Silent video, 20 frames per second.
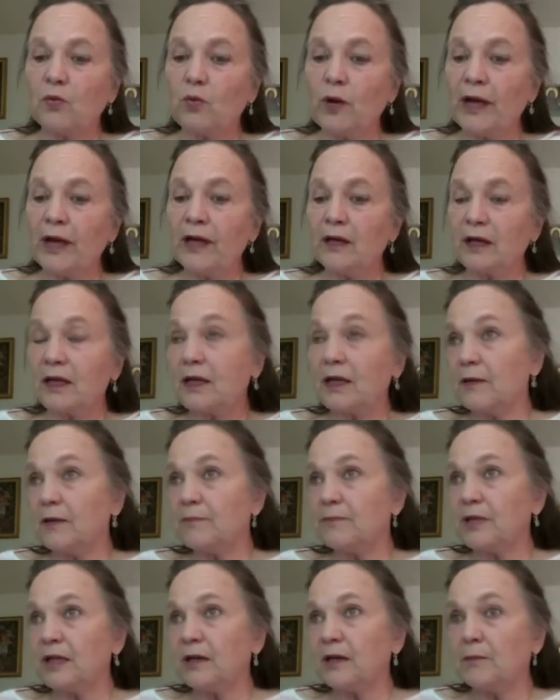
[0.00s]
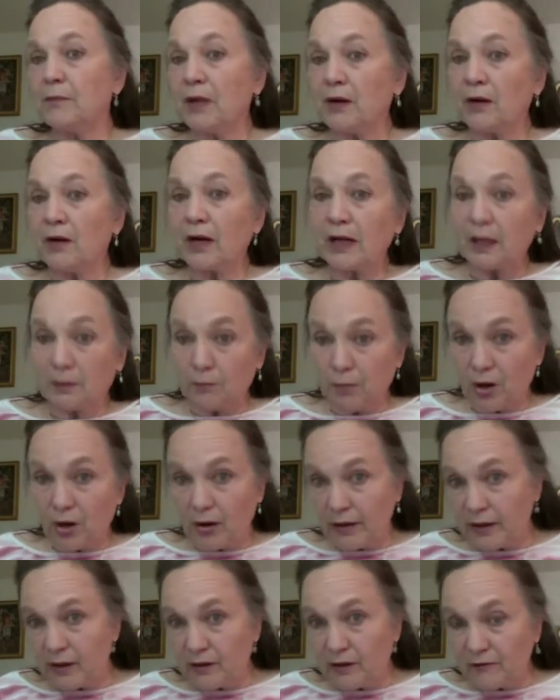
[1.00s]
way to keep the American
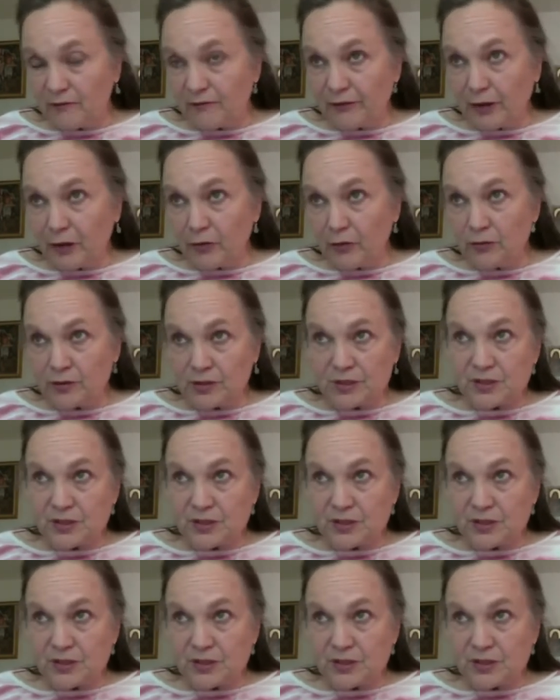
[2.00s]
market afloat